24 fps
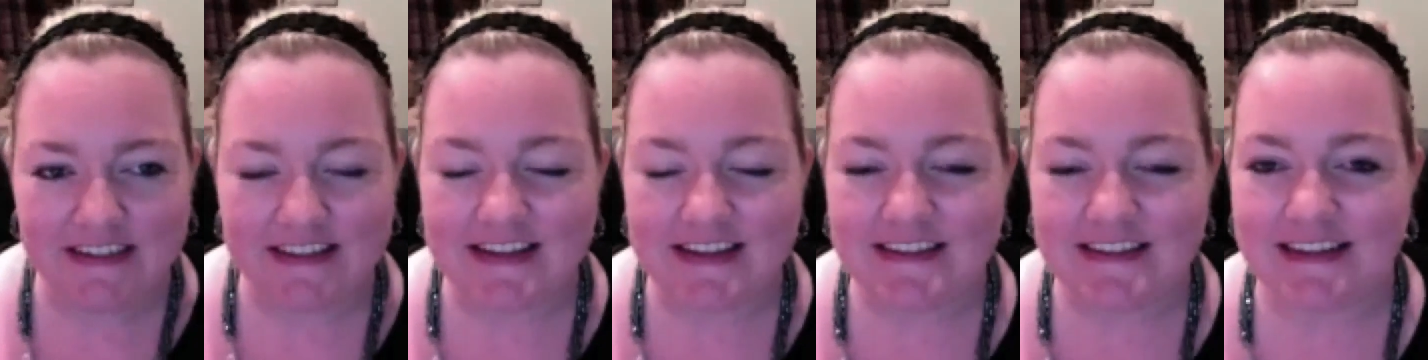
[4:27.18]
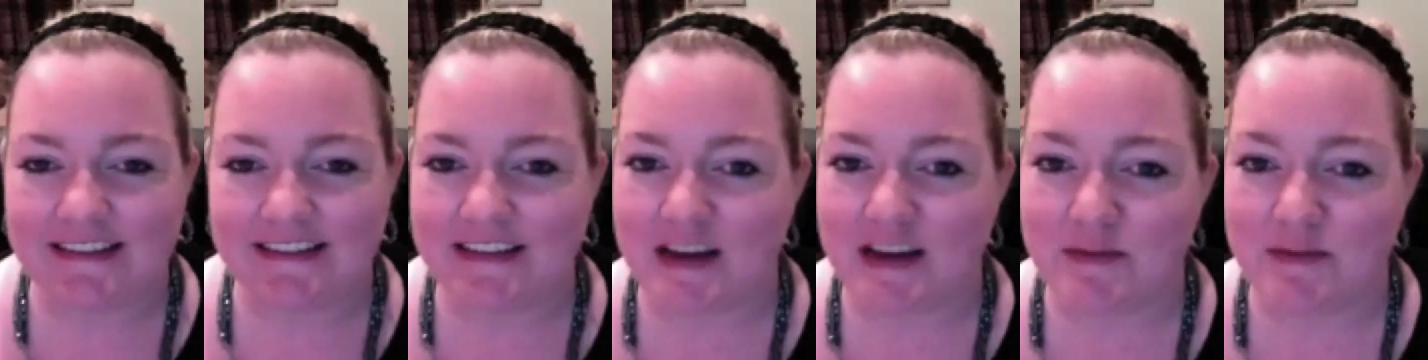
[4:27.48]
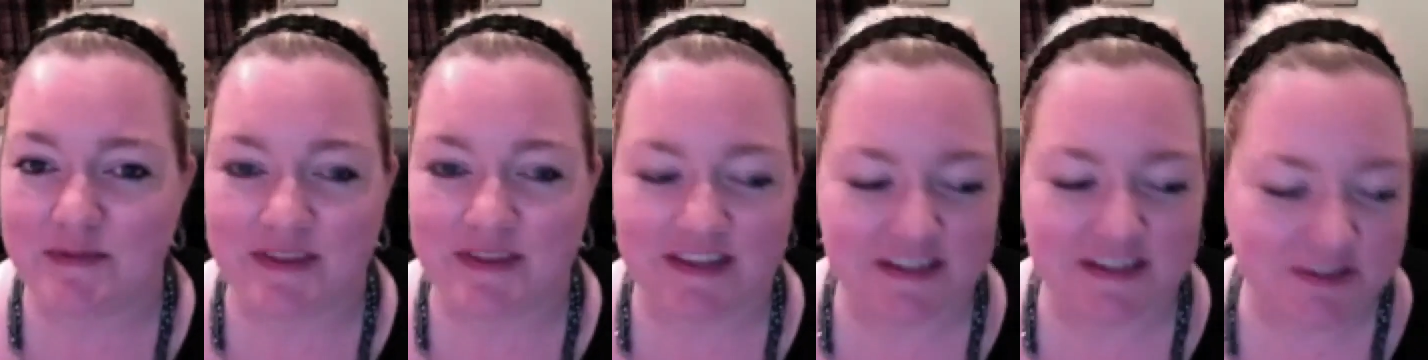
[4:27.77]
things like
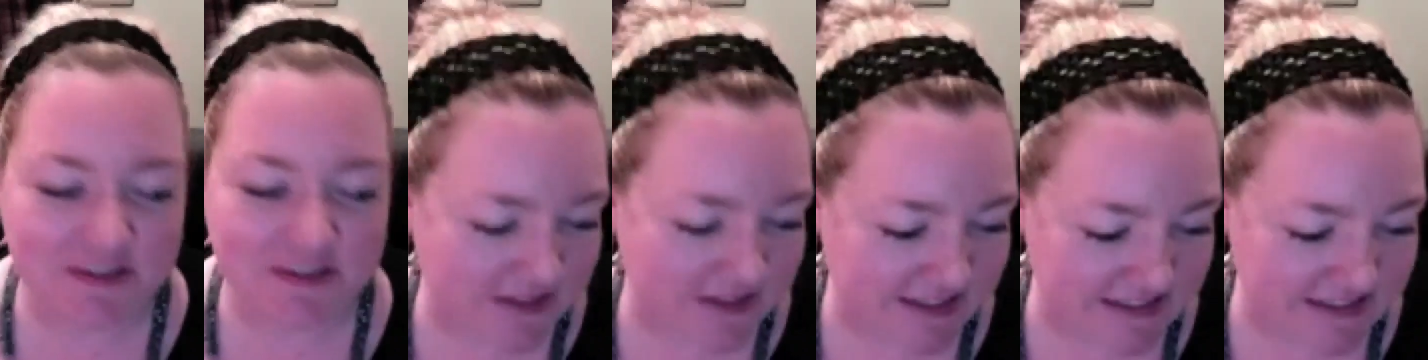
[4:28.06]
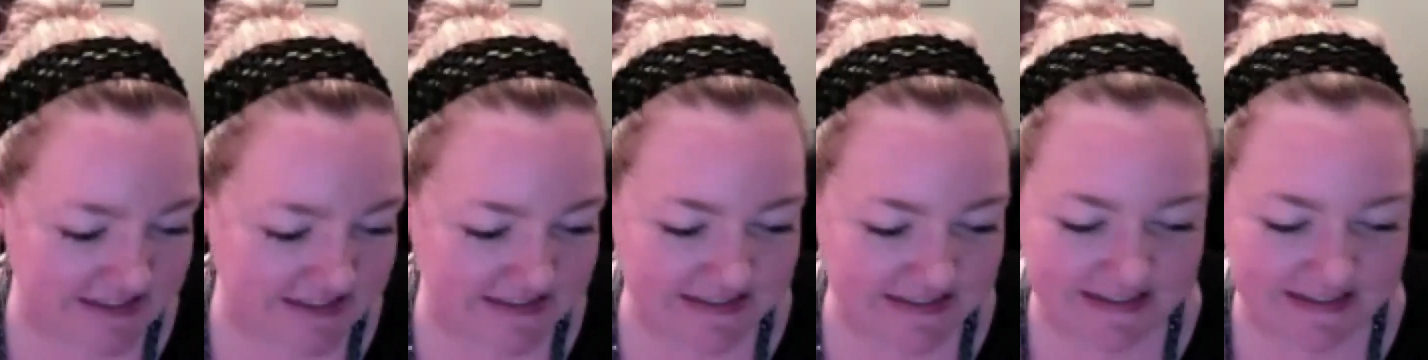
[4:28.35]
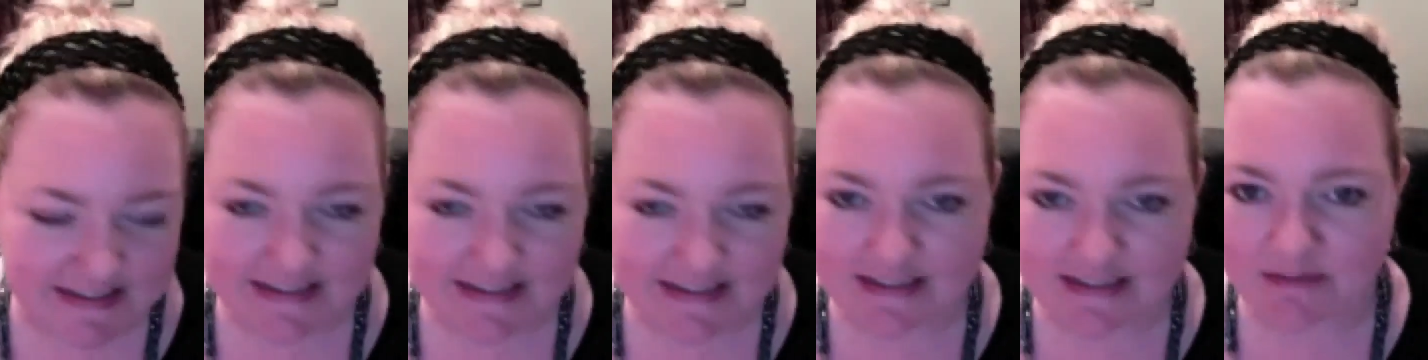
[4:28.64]
that. But this one, they
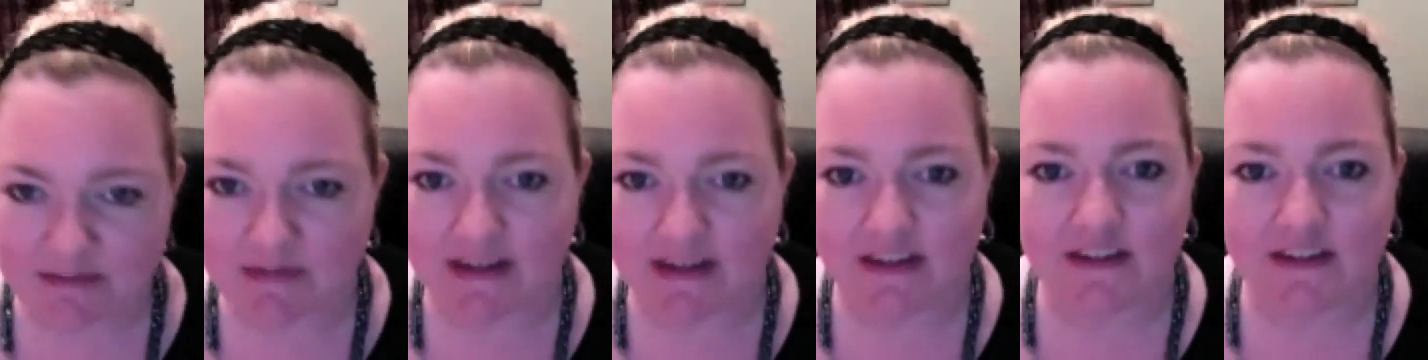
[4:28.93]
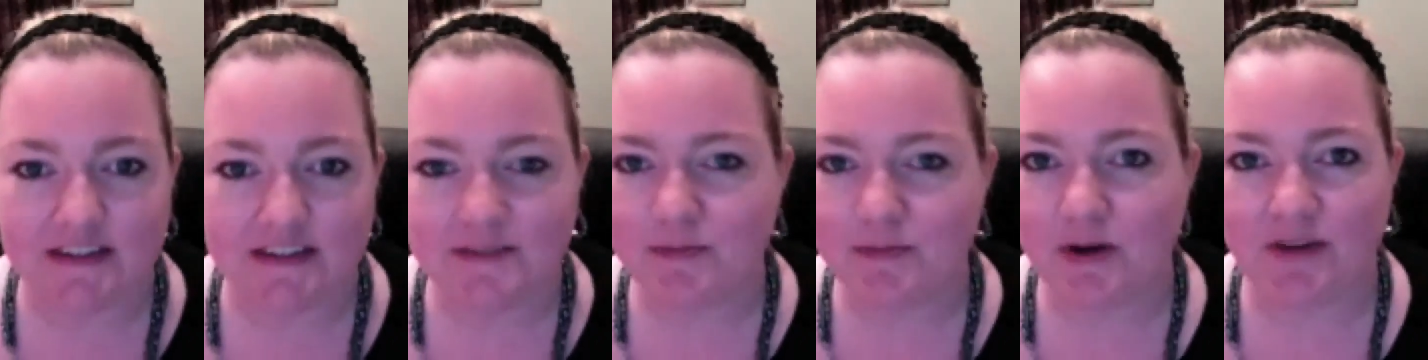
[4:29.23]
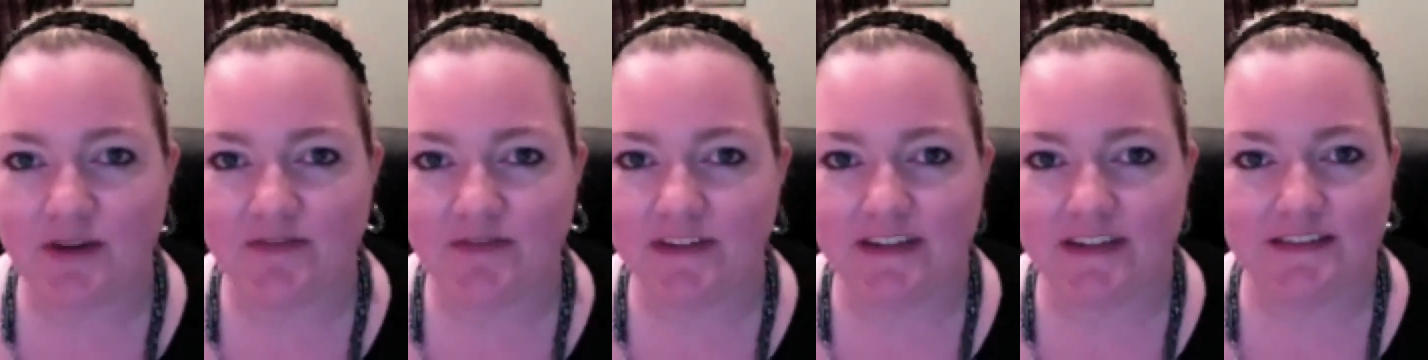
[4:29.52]
sent it, and I'm like, it's
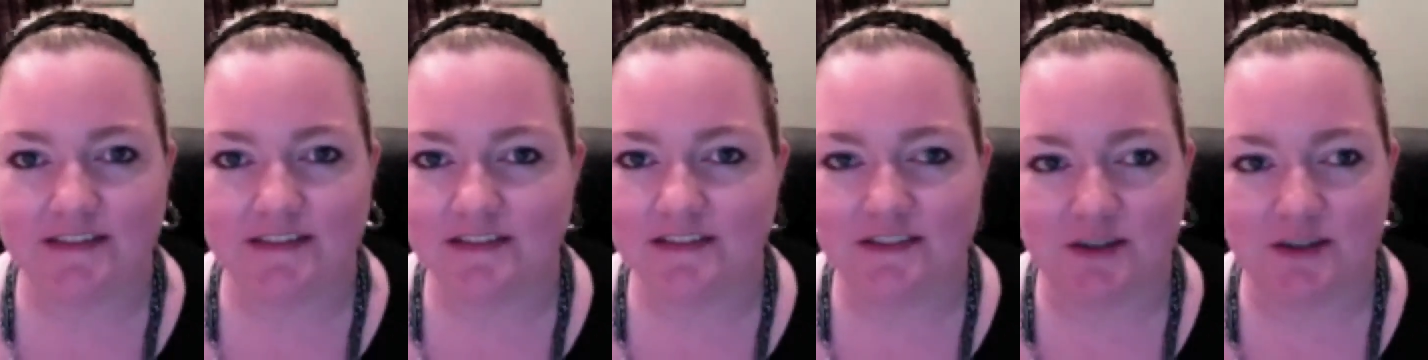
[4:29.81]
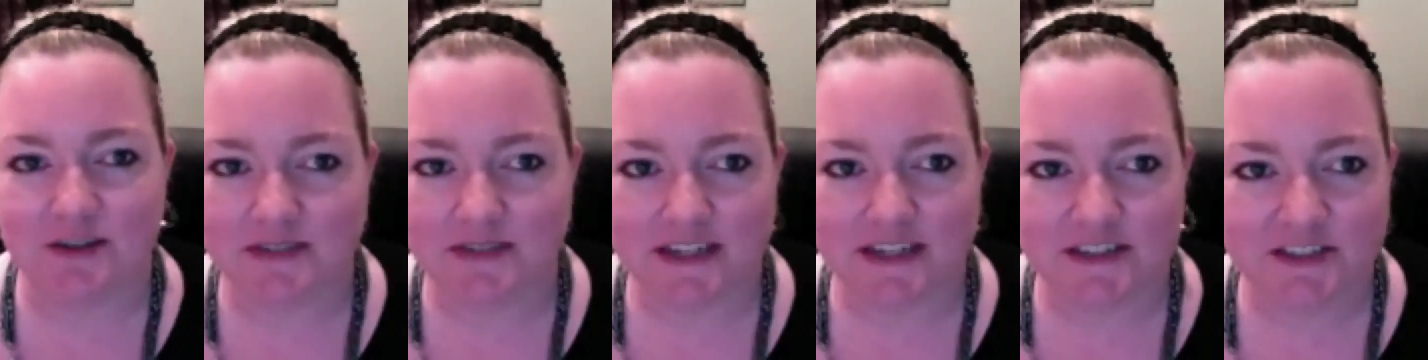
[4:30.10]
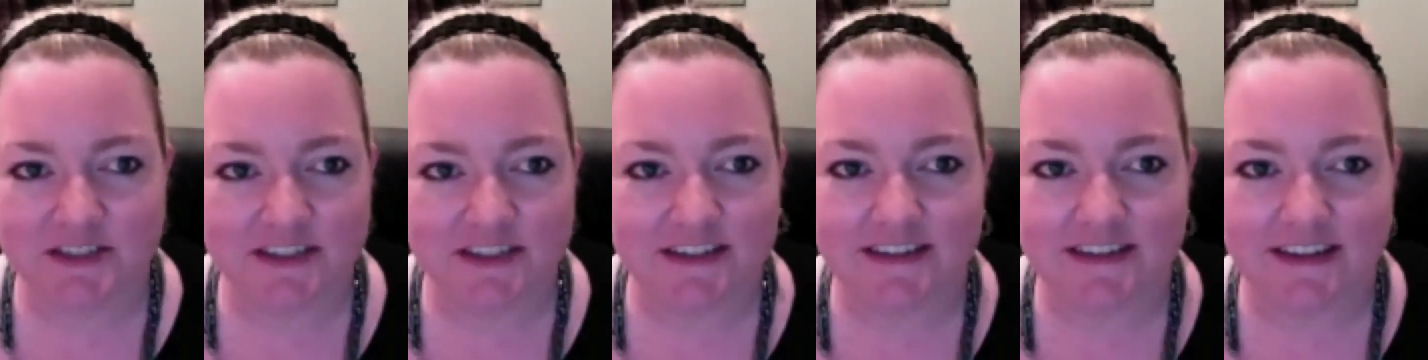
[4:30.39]
perfect. Don't
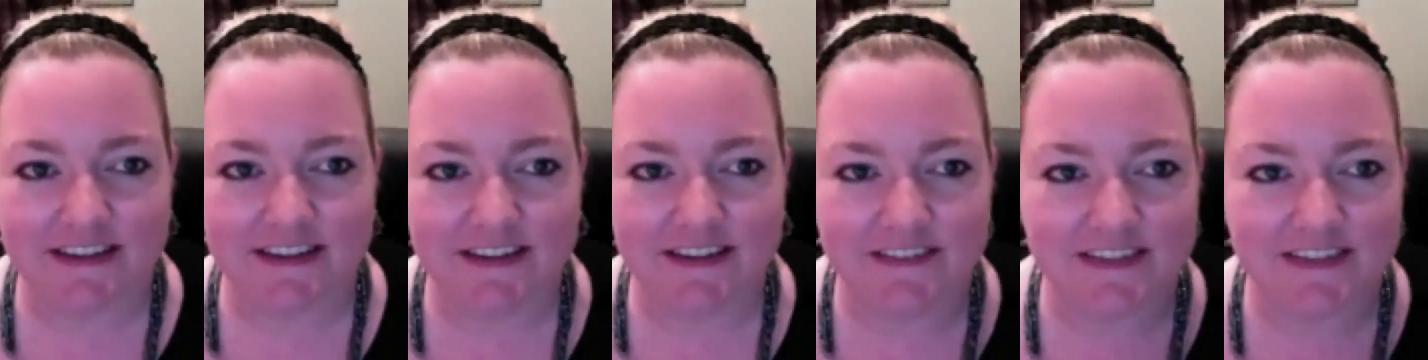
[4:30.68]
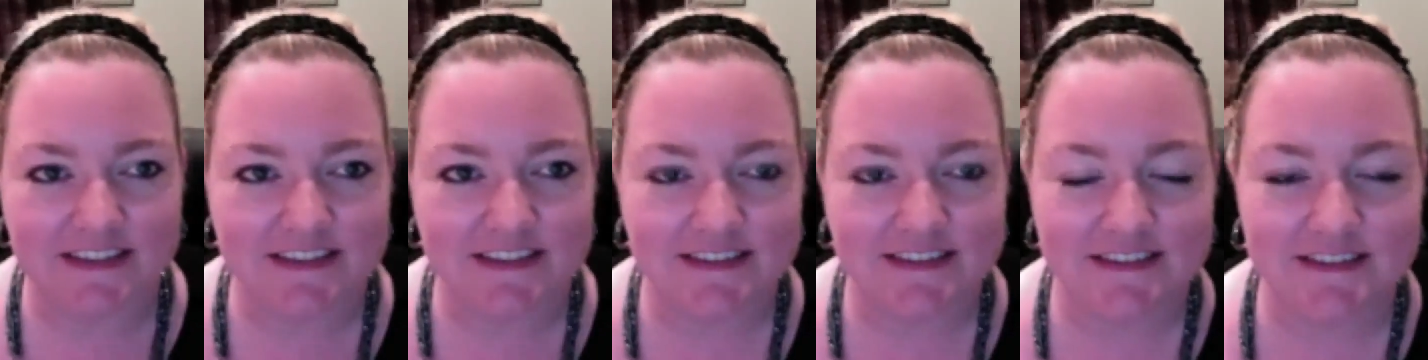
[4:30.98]
touch it. I love it.